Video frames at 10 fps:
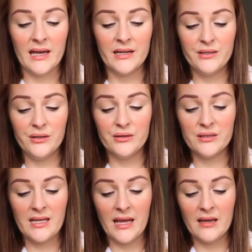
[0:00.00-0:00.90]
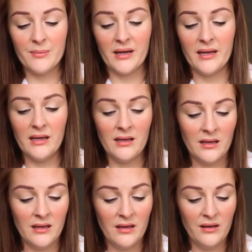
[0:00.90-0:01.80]
And I do just take my
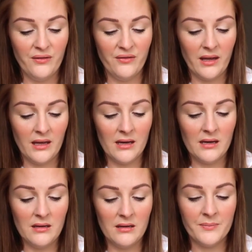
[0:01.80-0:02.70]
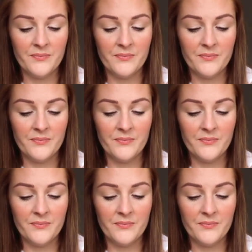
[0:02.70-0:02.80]
finger